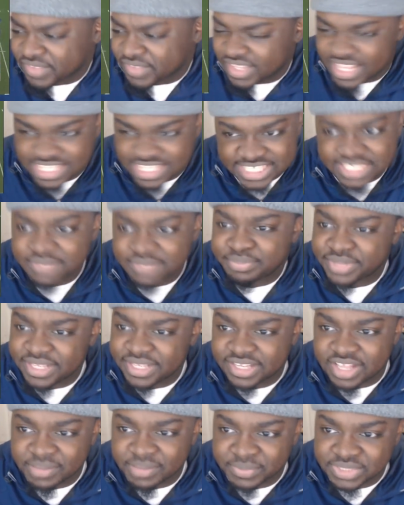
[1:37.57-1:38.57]
I've seen him play a
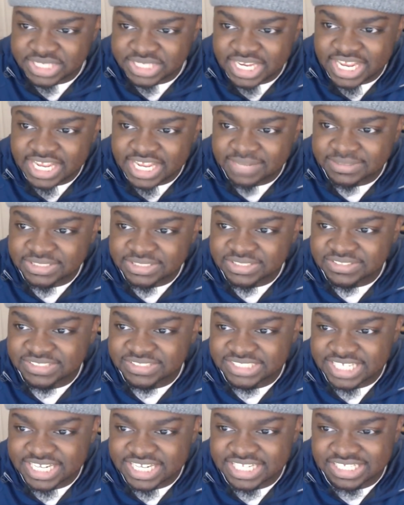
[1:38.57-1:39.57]
couple times, you know what I'm
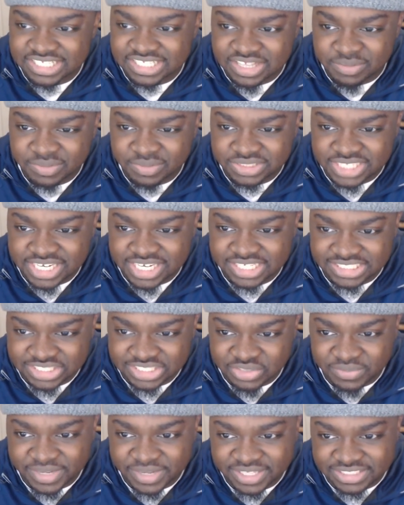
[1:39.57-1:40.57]
saying, a couple times
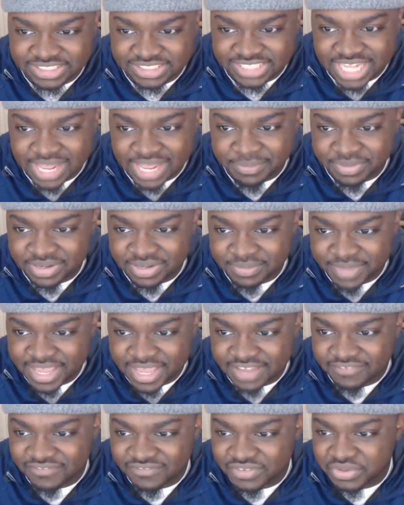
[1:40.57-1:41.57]
he'll make a stop in the
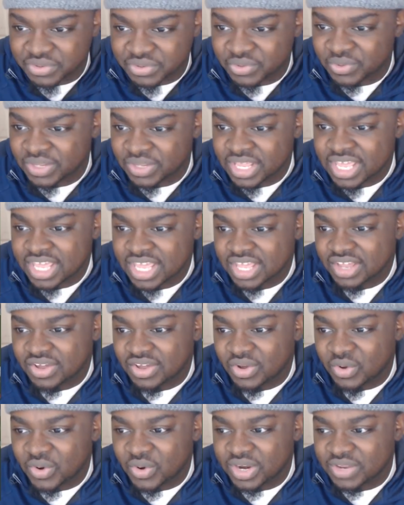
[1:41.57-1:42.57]
backfield,
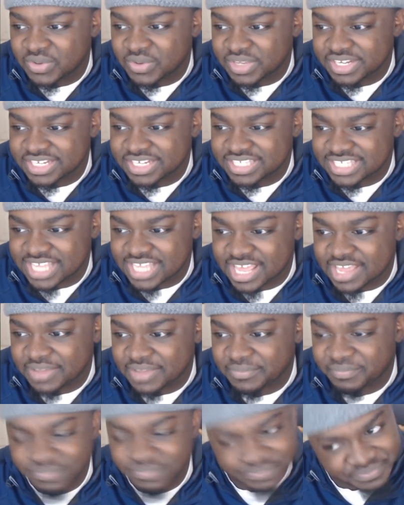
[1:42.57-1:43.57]
or he'll get a sack.
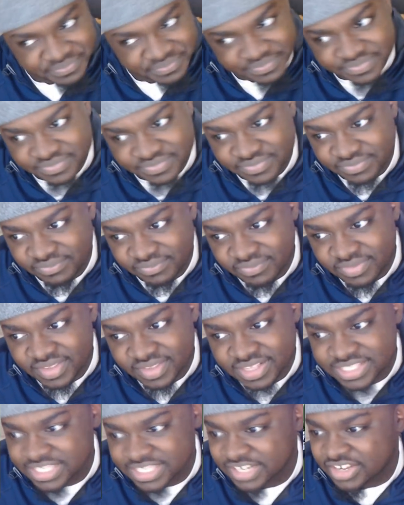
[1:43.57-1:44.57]

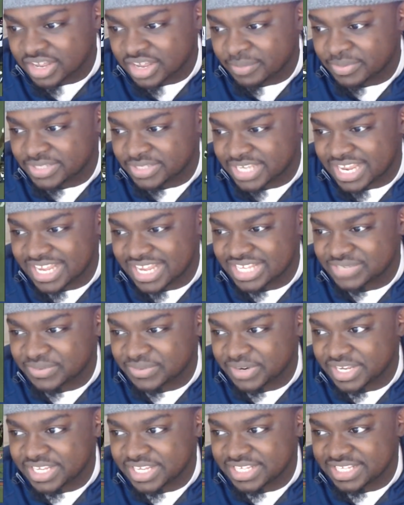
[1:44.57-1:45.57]
See the couple times where
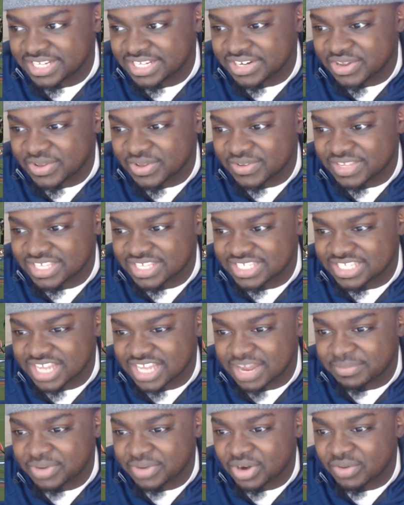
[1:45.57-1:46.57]
he, you know, he
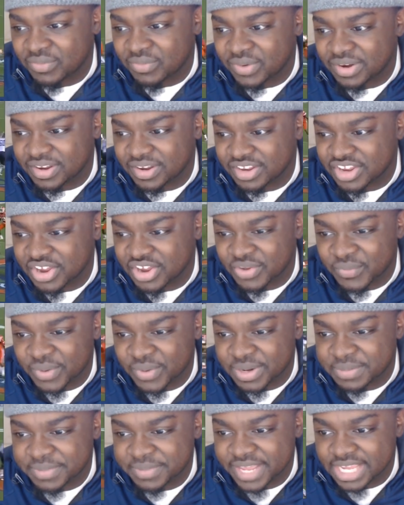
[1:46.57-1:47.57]
stopped our run, young
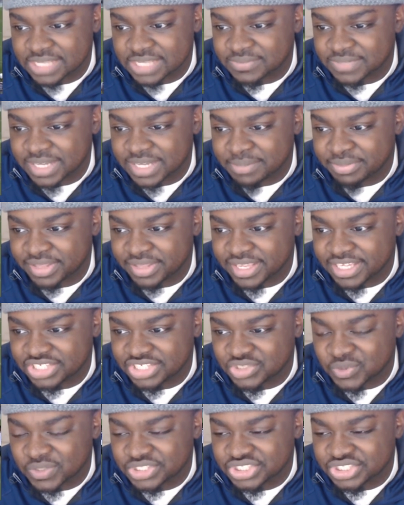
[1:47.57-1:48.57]
running backs when they played
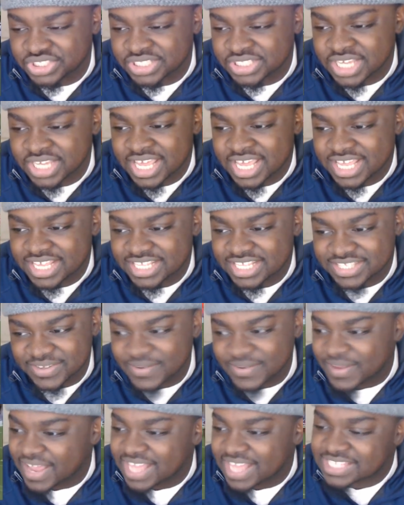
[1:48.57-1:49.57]
Georgia. So
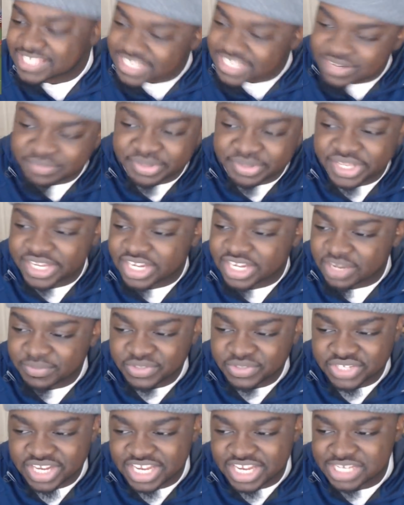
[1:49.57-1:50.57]
yeah, I seen him play a couple
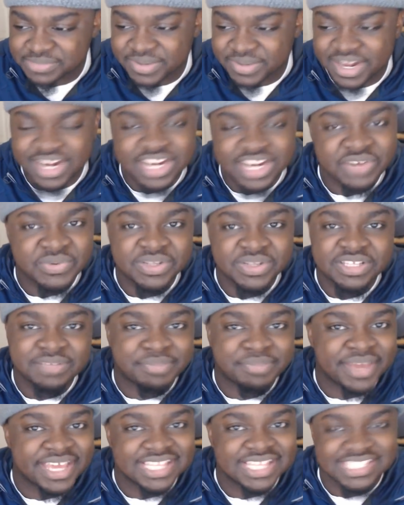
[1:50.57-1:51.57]
times, but I didn't really
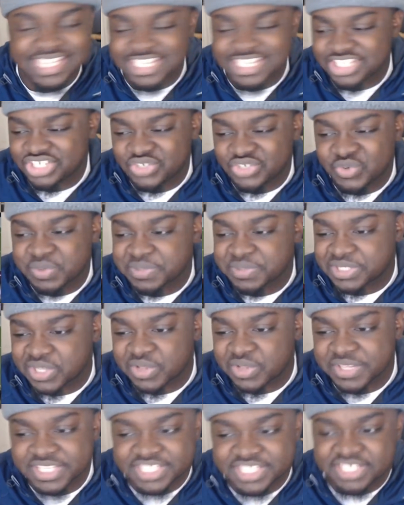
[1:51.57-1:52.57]
pay attention to him.
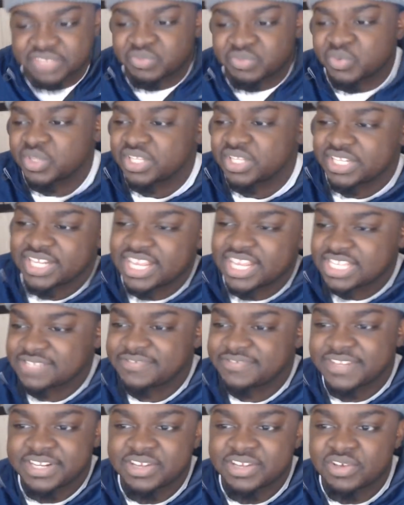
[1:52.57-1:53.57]
So this is a really nice
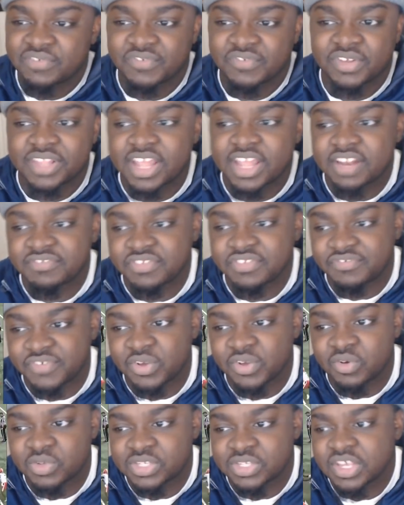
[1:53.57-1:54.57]
video for a lot of you
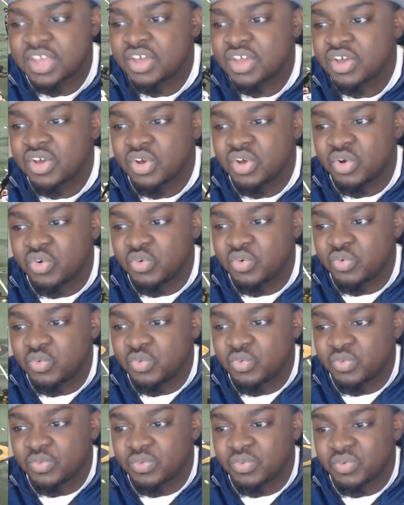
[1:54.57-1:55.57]
folks
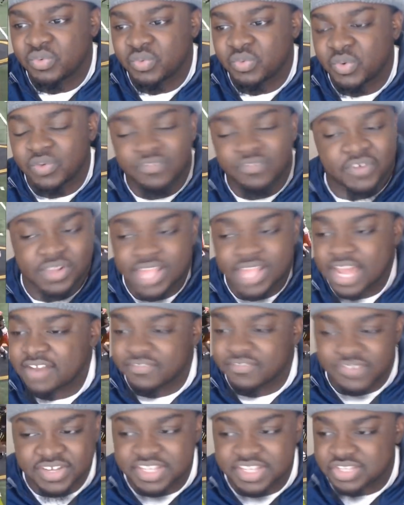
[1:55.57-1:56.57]
who, well, for a lot
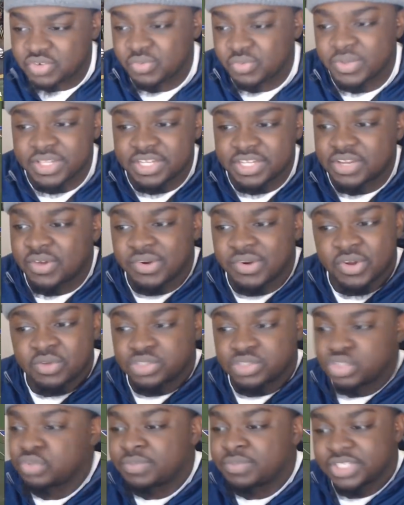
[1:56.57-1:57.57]
of us who really don't know
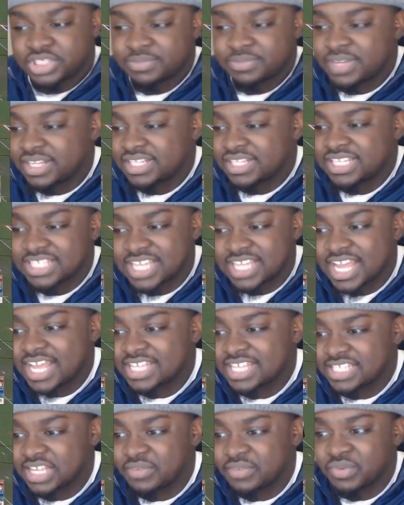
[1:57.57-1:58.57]
too much about these
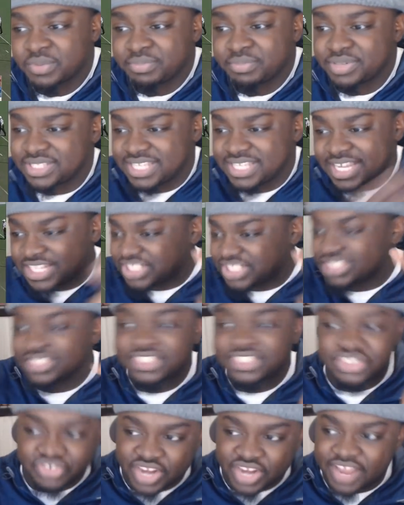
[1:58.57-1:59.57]
guys that we're
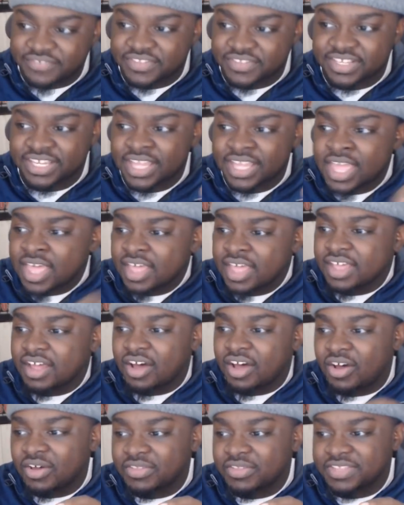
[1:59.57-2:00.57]
potentially drafting.
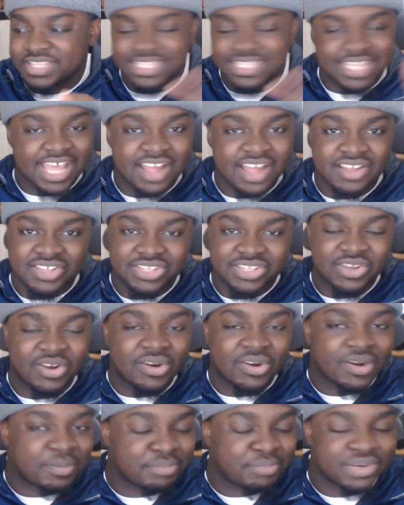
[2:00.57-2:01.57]
All these scouts
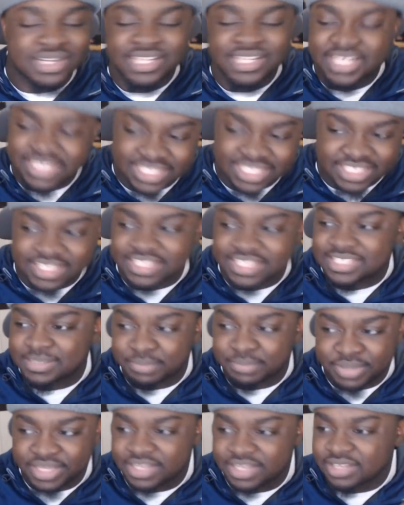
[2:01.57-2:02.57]
are predicting us to
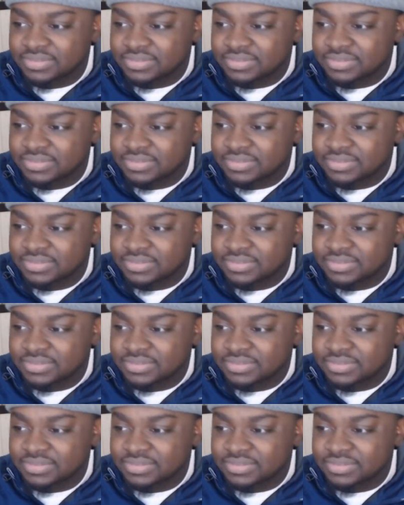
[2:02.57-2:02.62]
pick up.